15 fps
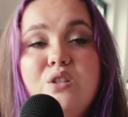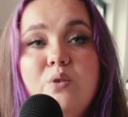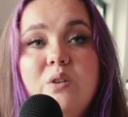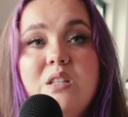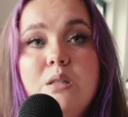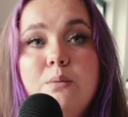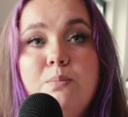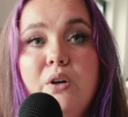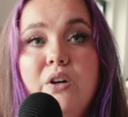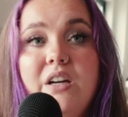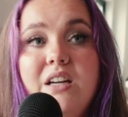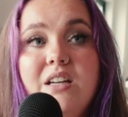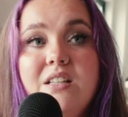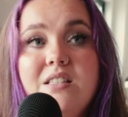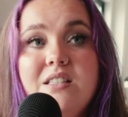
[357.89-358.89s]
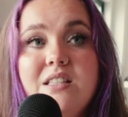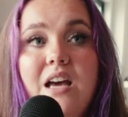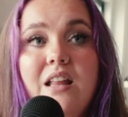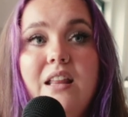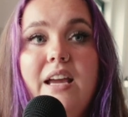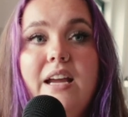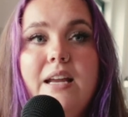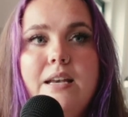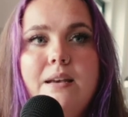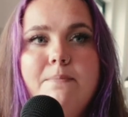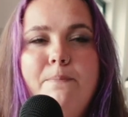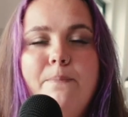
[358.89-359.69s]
to experience that like